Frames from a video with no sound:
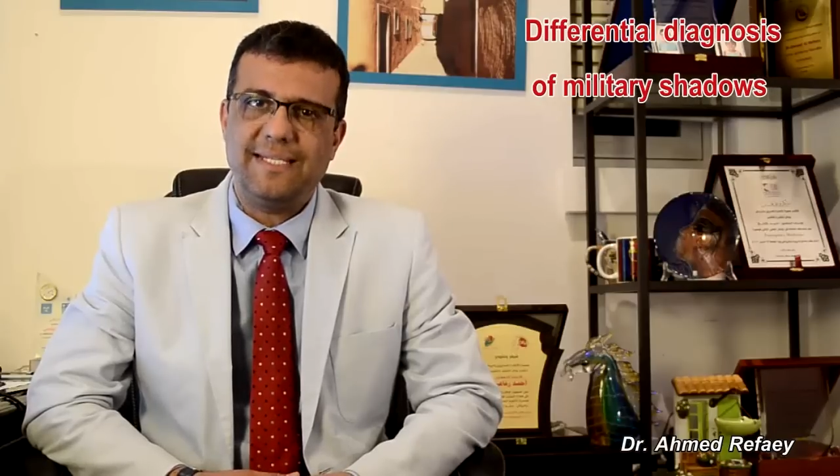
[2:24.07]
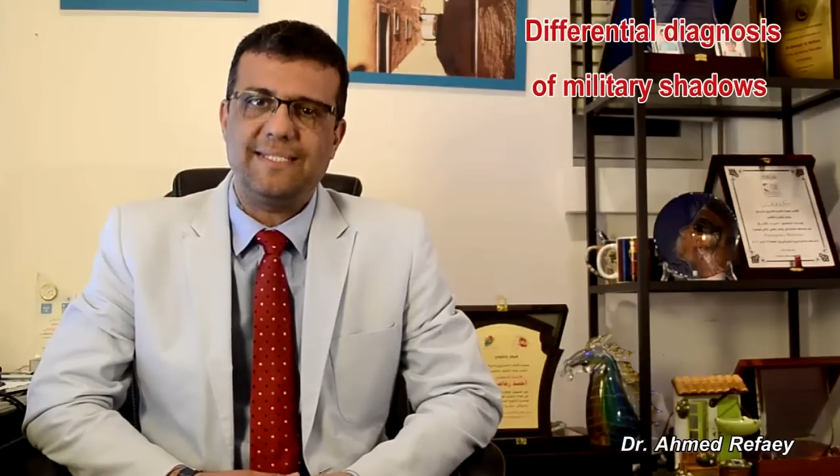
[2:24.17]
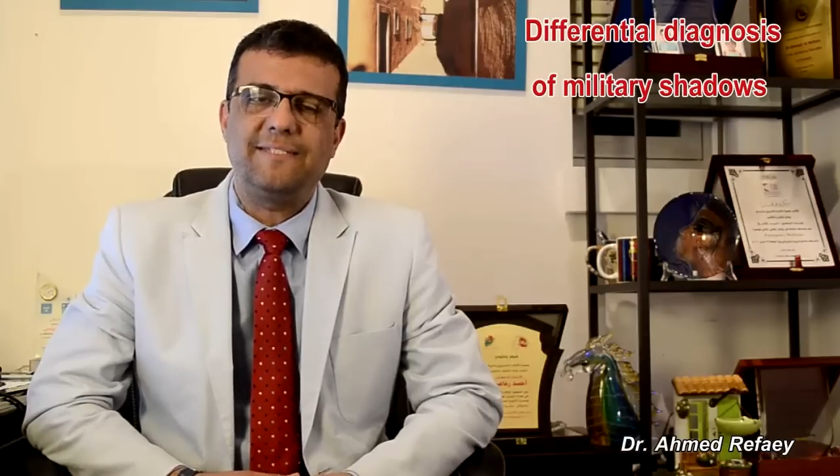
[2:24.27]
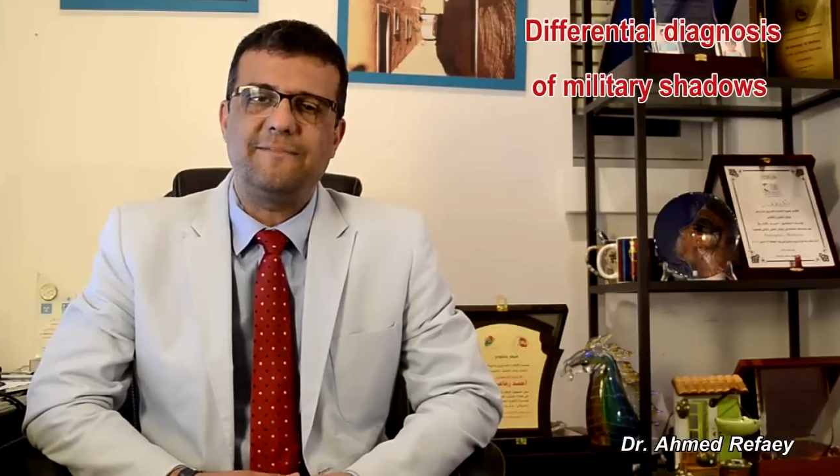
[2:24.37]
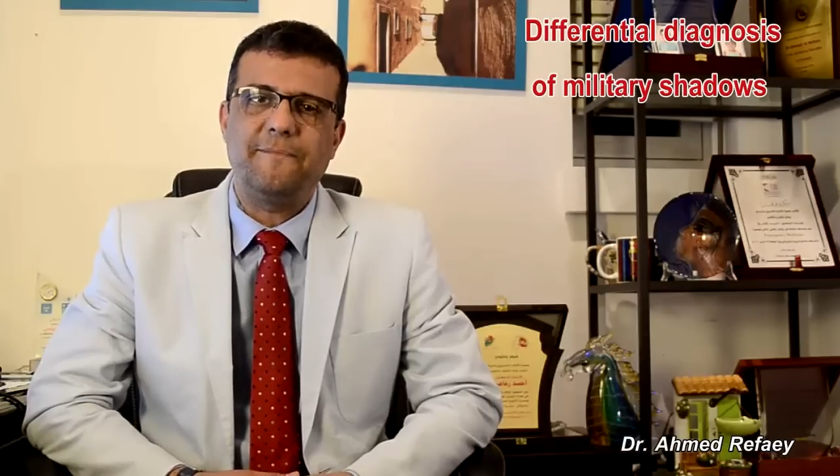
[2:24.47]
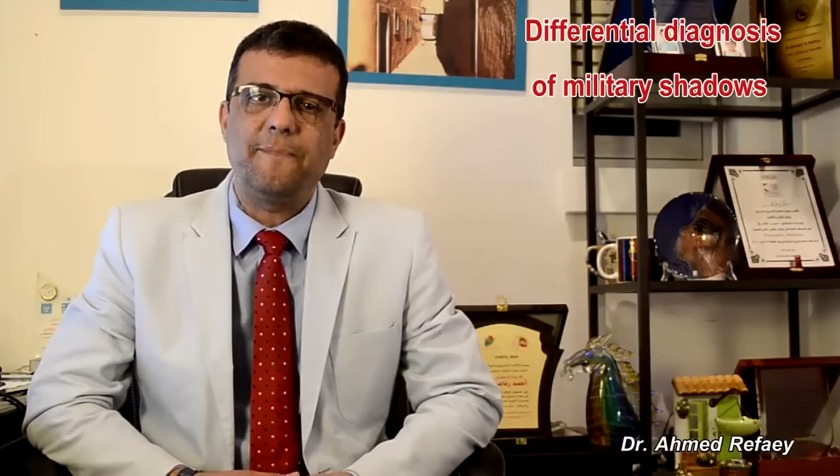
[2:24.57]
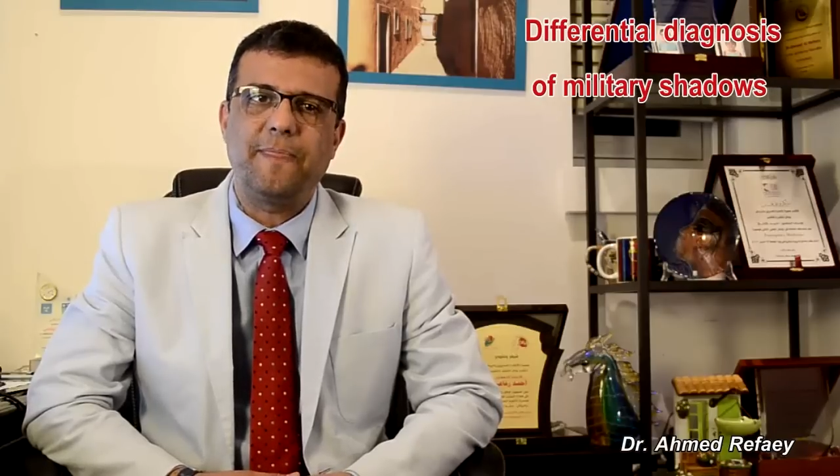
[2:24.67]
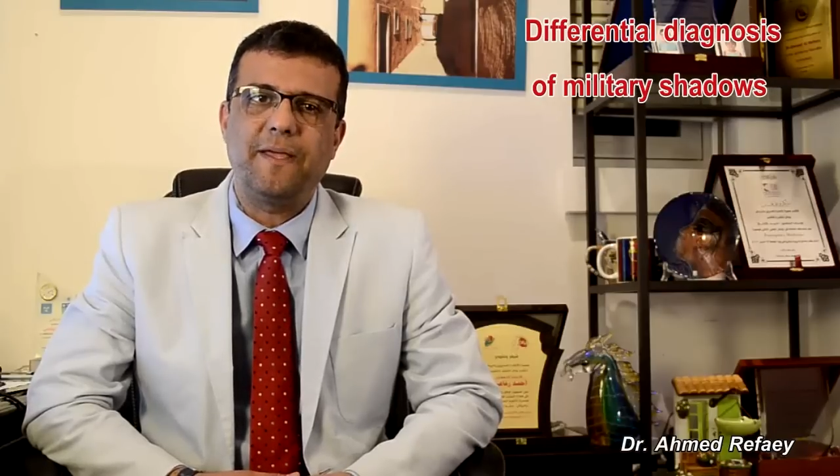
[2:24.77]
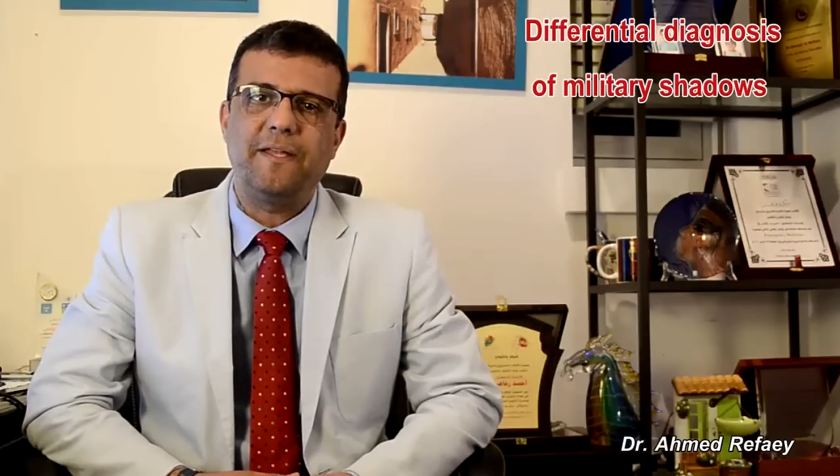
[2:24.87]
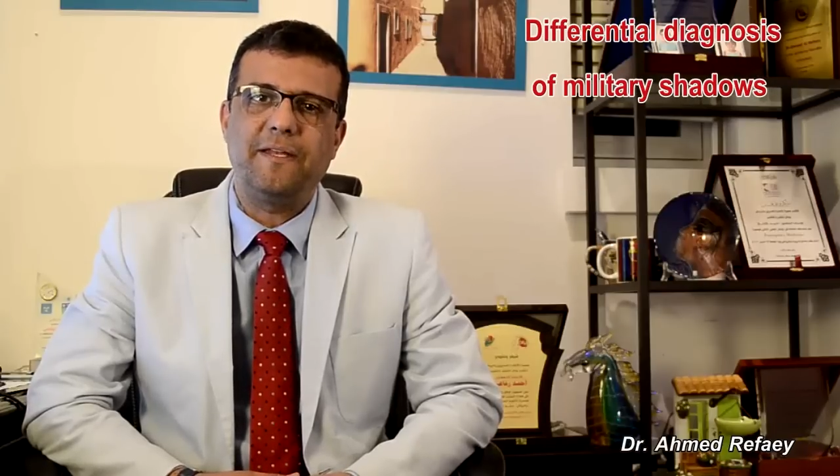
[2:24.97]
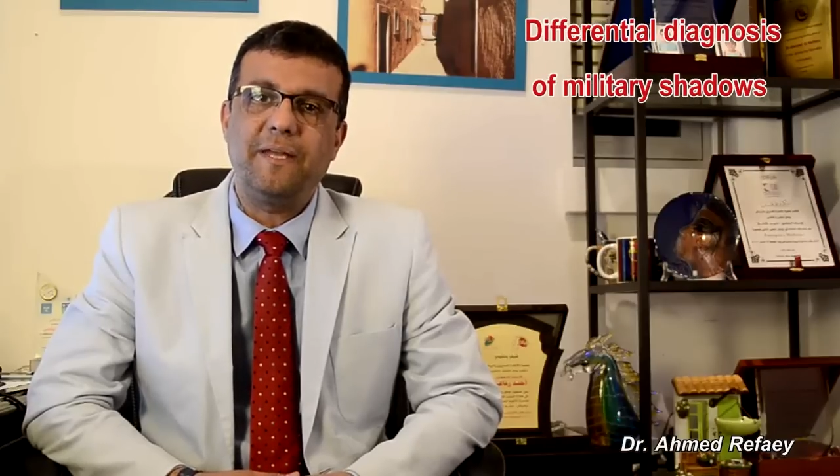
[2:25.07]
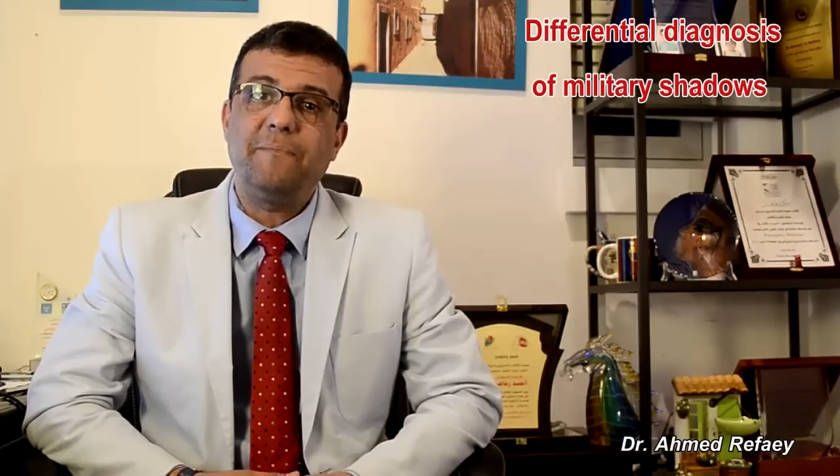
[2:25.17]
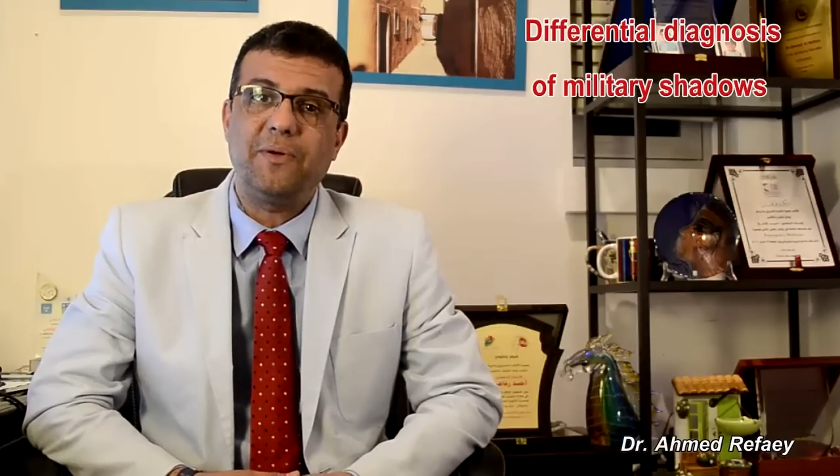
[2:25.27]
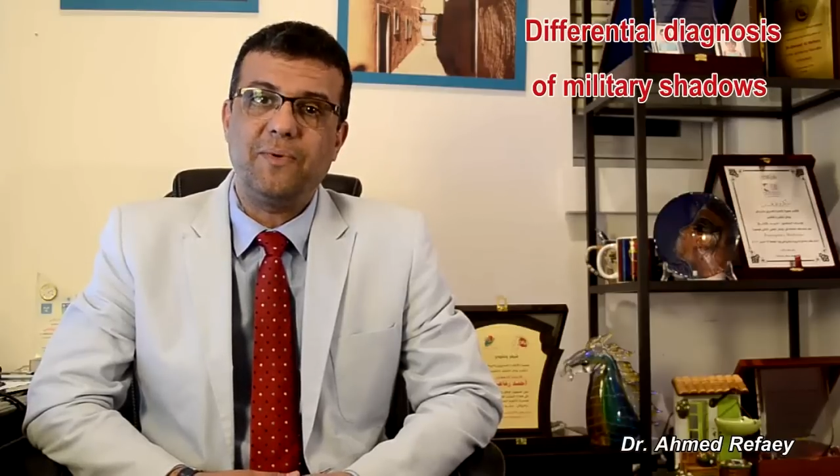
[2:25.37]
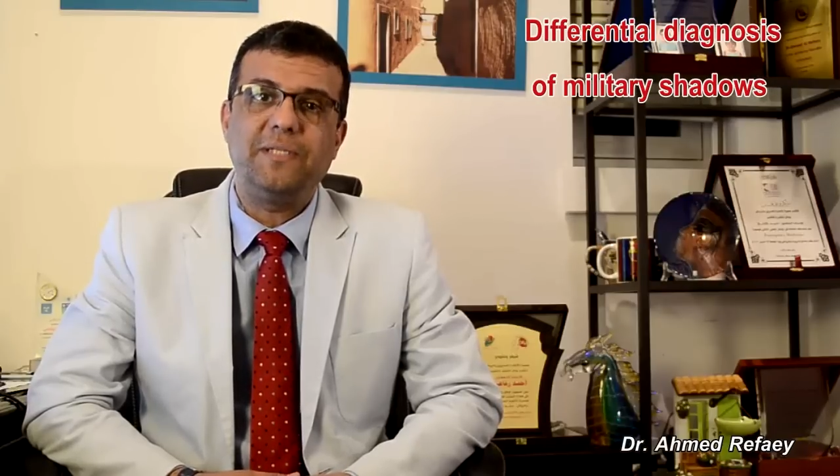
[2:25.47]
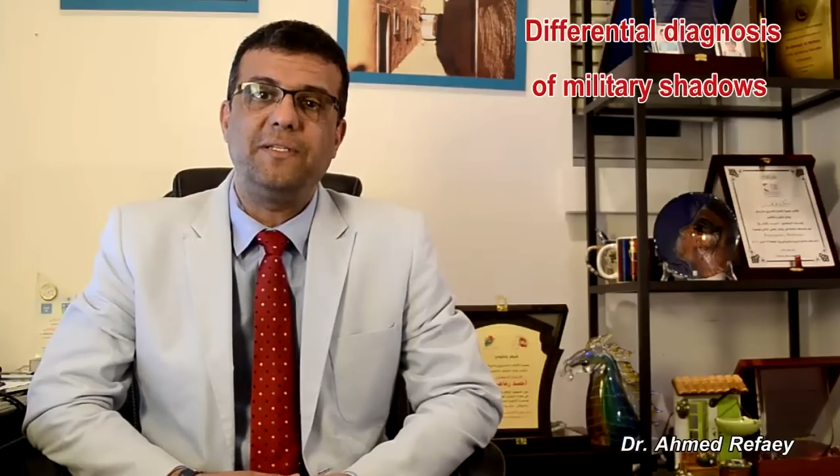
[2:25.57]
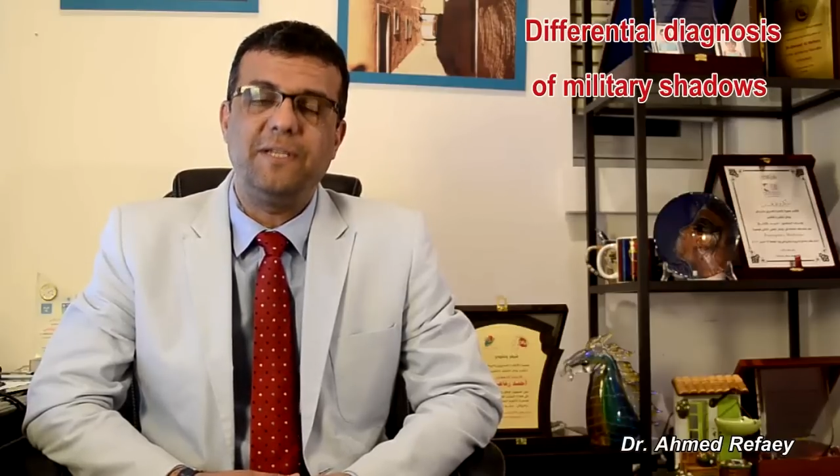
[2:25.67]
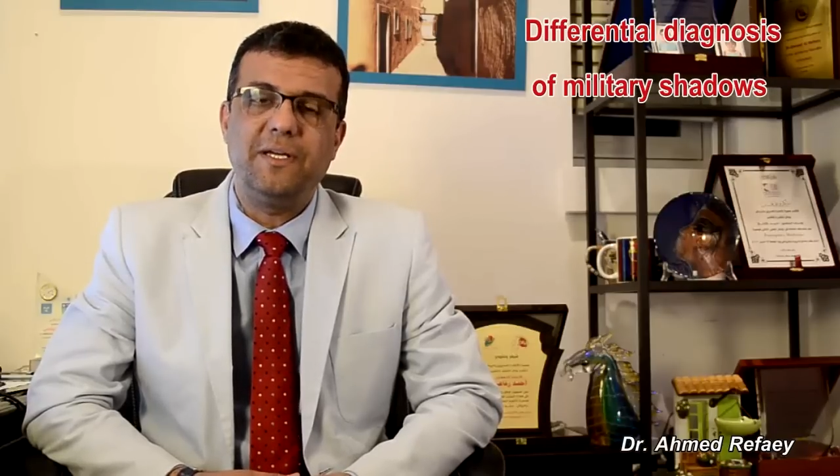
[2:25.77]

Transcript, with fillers: is number one,